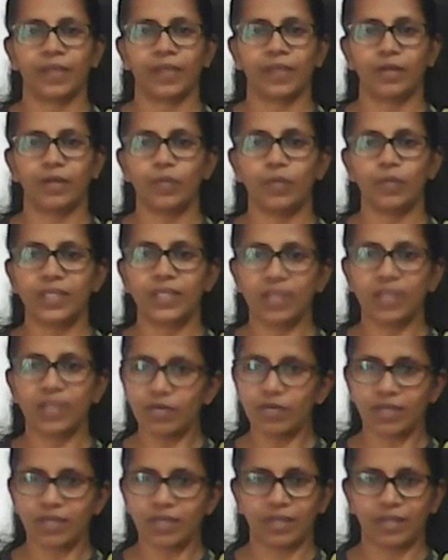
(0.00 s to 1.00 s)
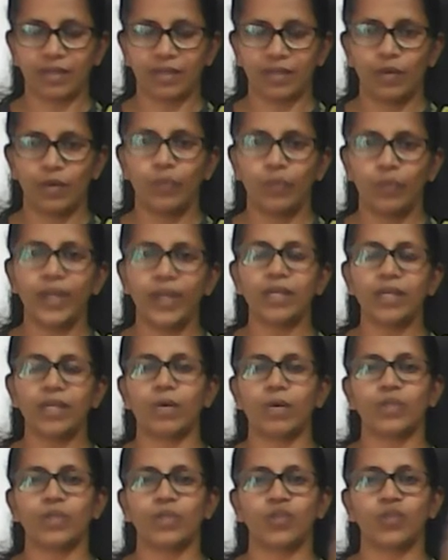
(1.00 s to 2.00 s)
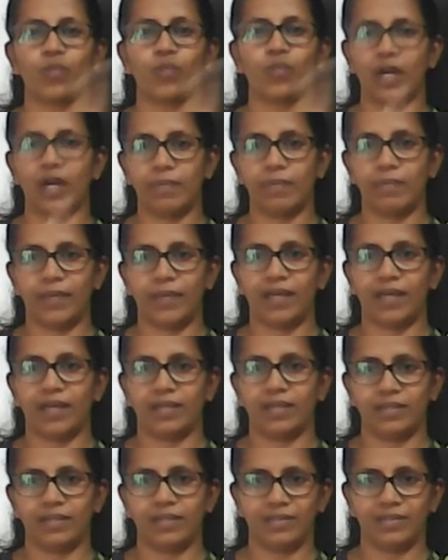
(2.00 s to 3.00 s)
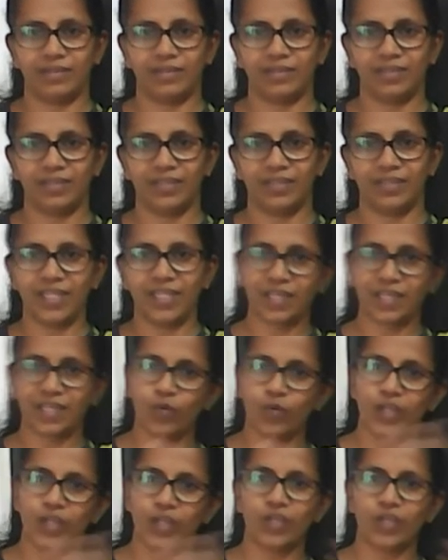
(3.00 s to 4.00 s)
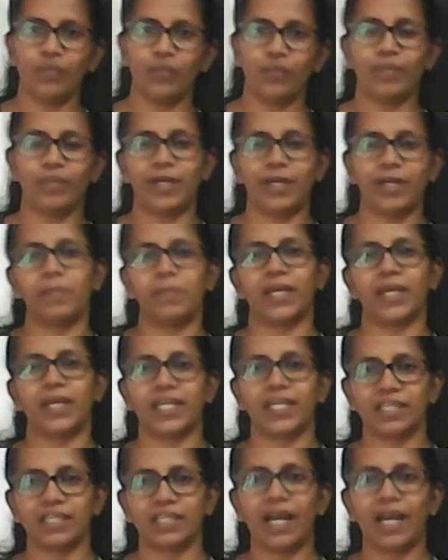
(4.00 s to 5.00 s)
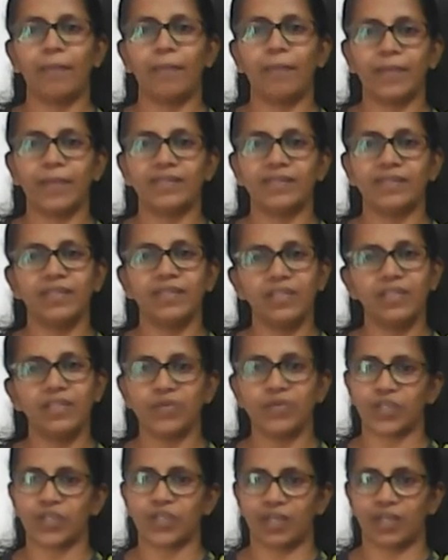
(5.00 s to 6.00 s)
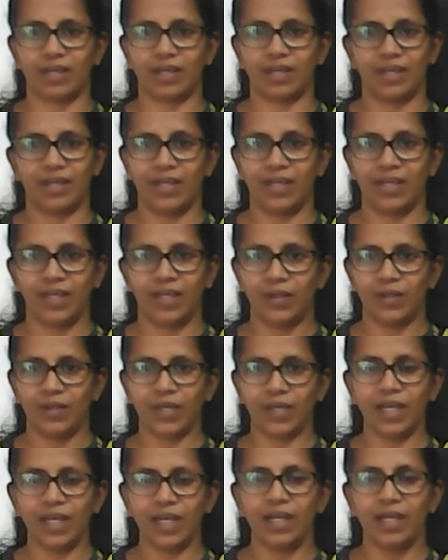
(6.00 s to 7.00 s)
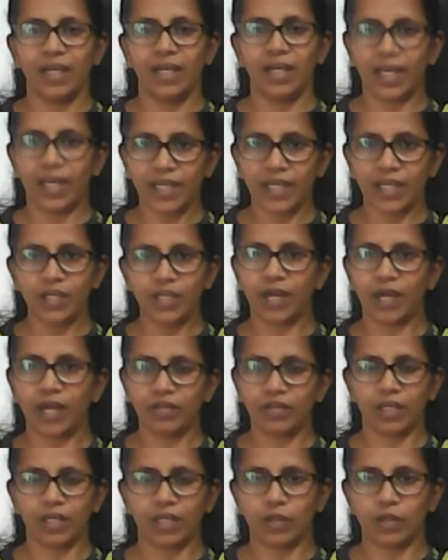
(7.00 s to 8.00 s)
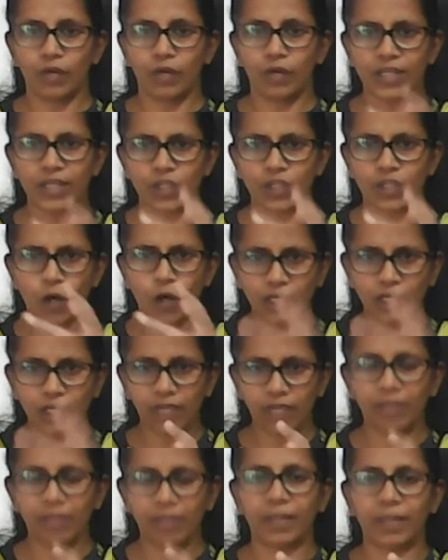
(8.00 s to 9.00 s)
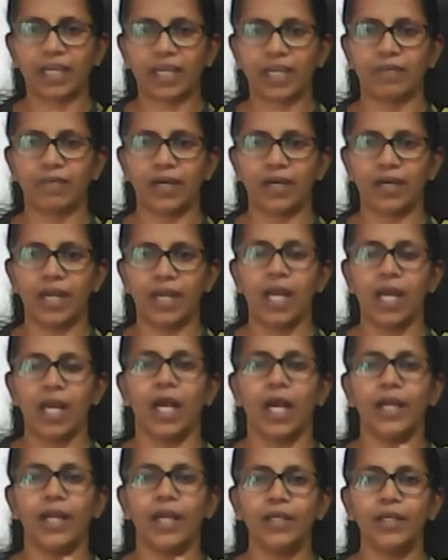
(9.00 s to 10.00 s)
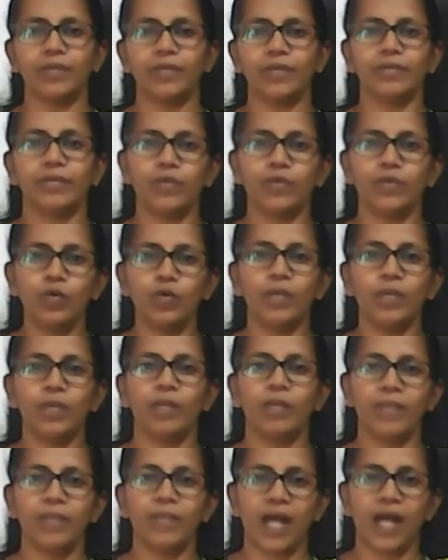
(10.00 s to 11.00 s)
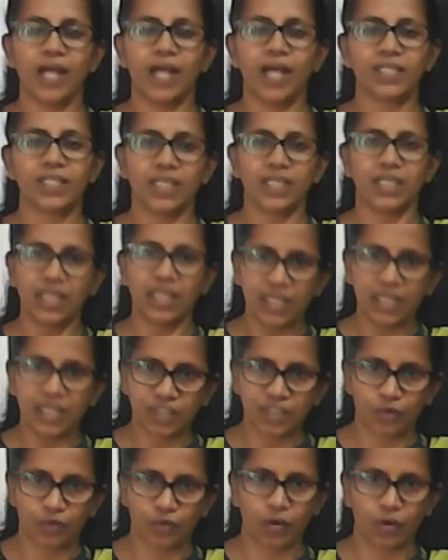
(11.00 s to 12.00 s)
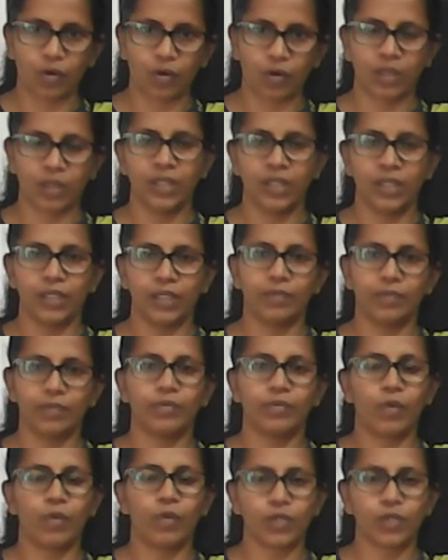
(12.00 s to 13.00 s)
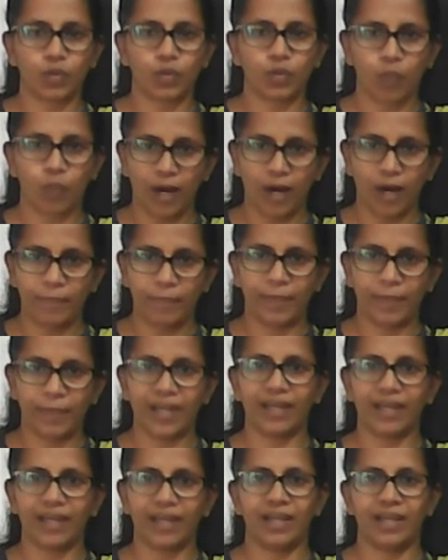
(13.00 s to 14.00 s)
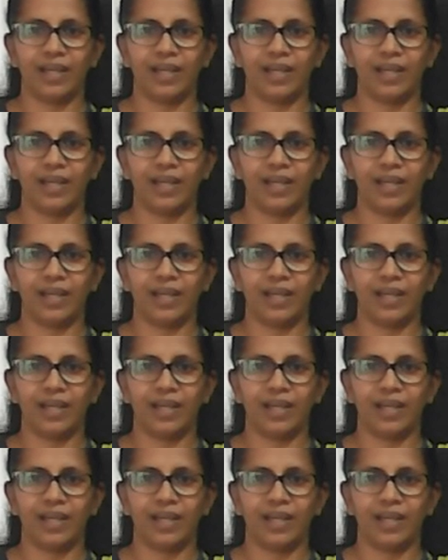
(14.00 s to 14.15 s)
Rupees 1000. Find the cost of 1 pen. Just reverse of multiplication happens in division. Okay. Like that you have to think. Always total will be given and you will be asked in each floor. Cost of 1 pen.